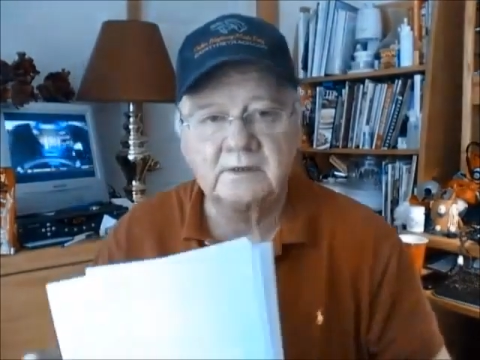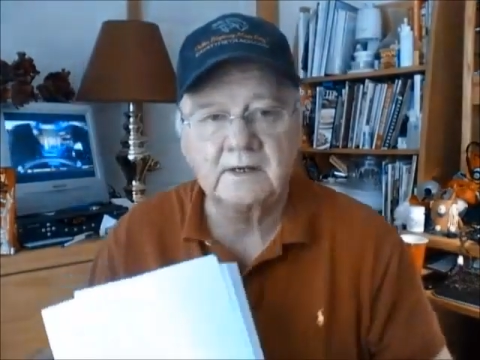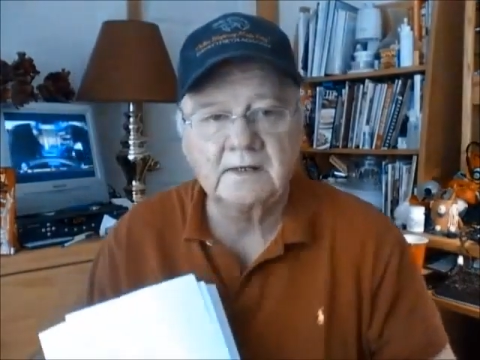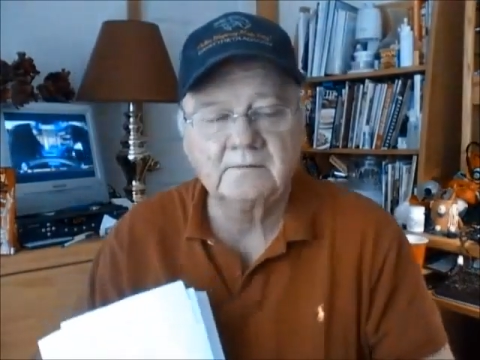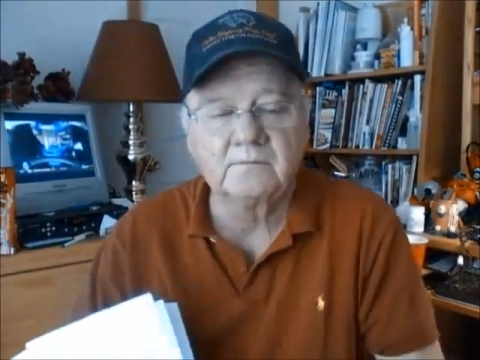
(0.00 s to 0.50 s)

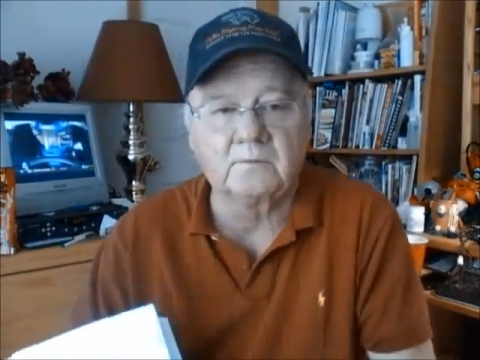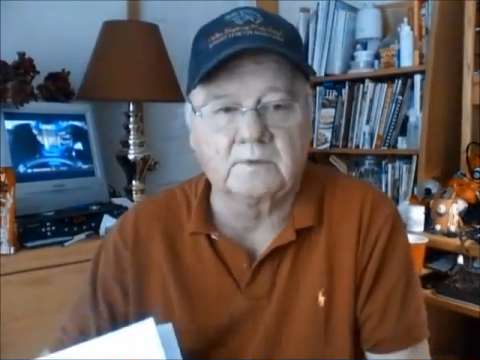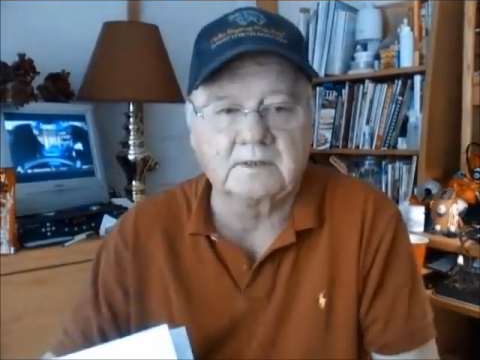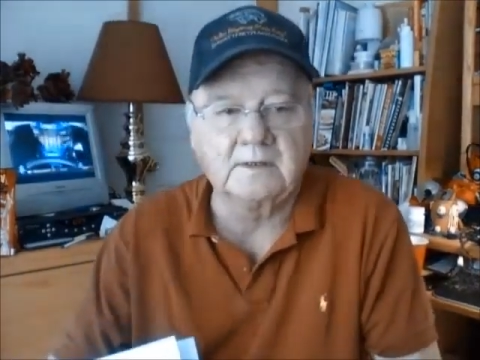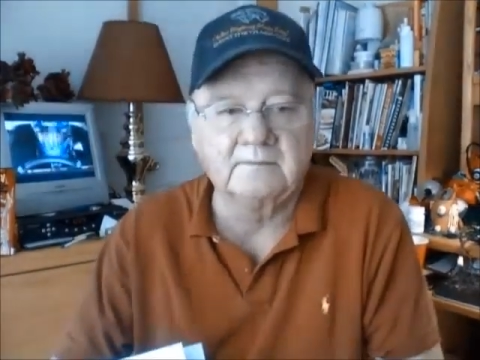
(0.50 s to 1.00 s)
night, and
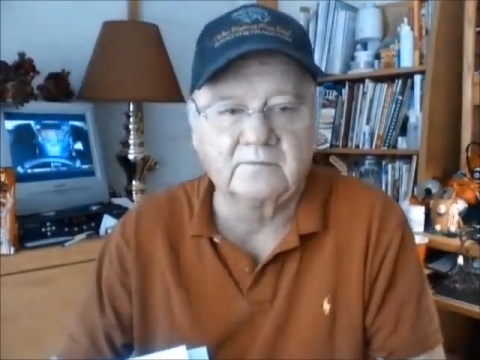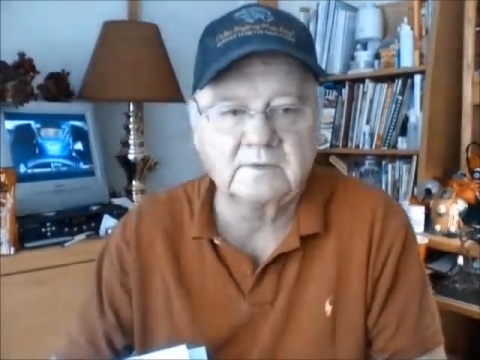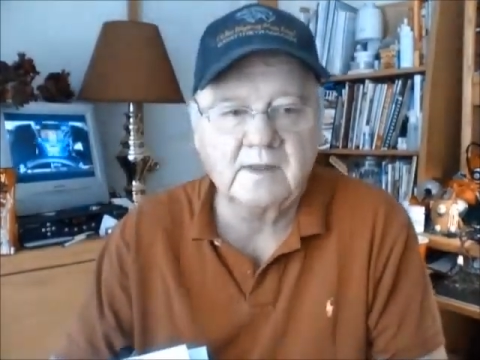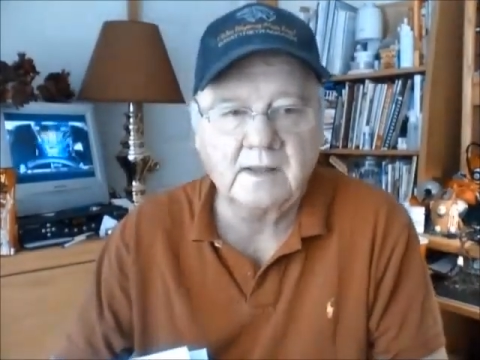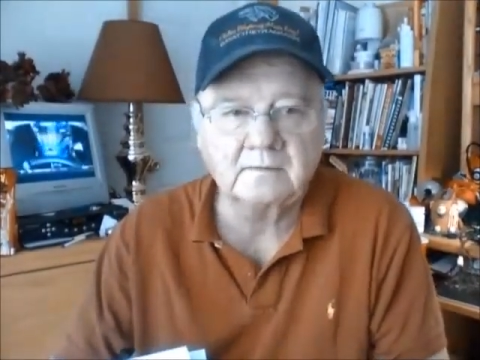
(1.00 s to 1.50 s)
repeat them for
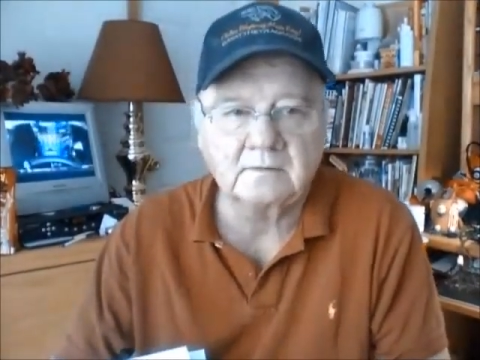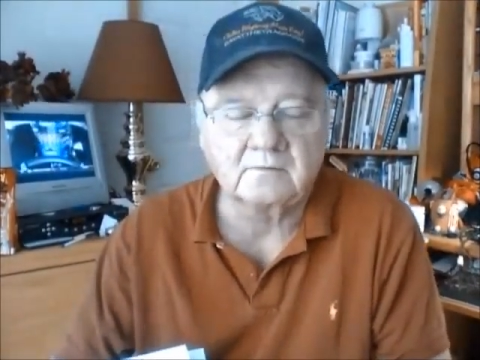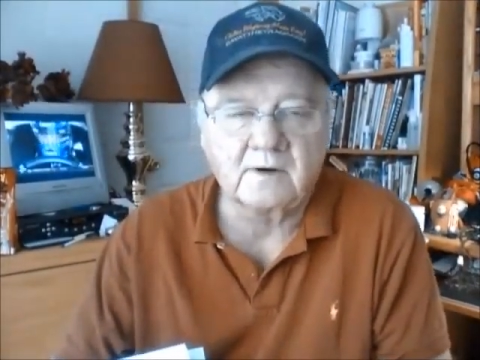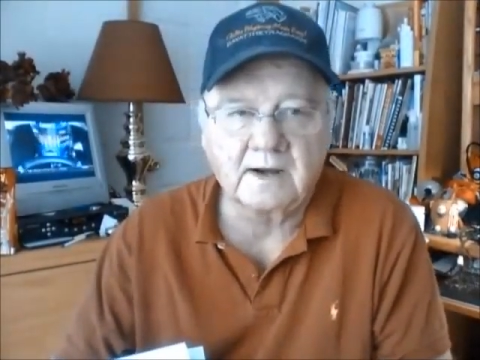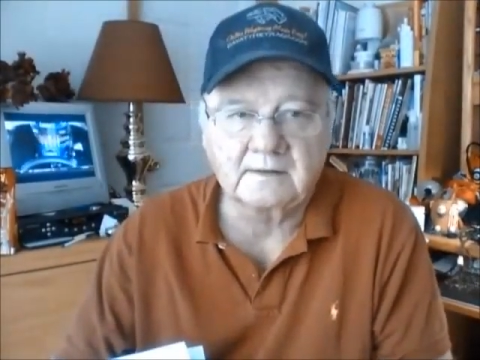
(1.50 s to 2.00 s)
day at the
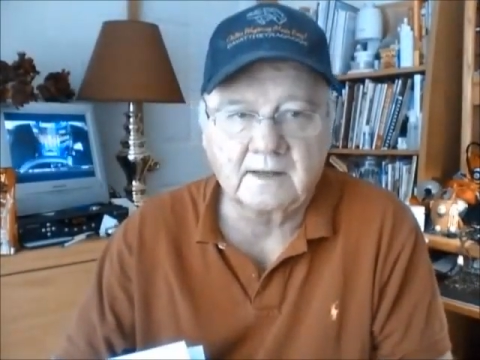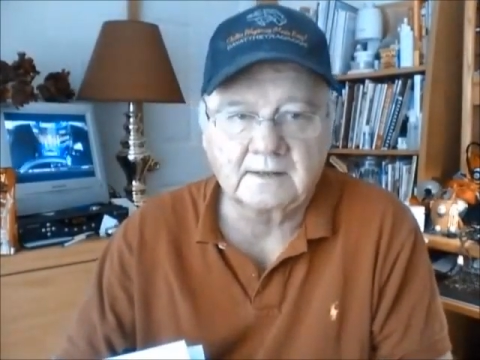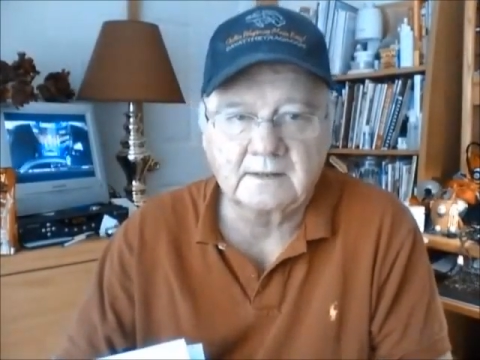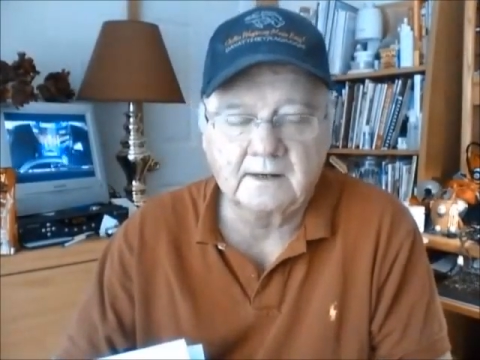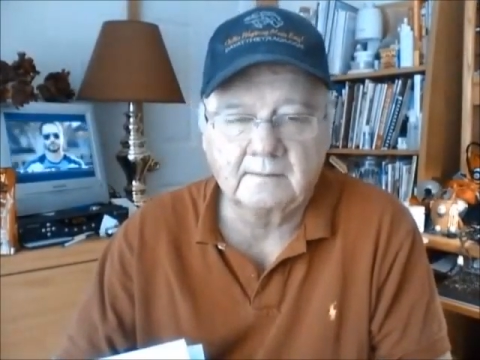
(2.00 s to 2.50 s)

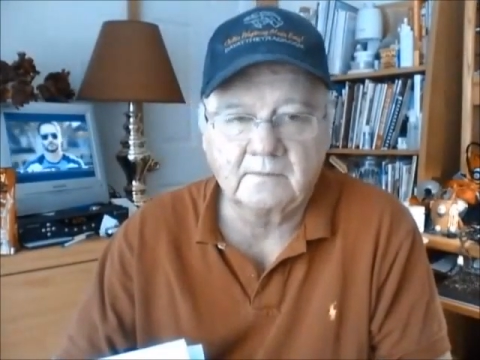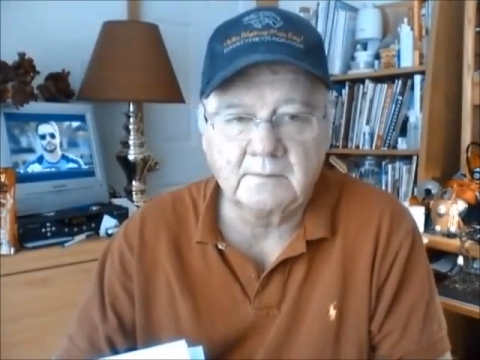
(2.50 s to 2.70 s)
track.com.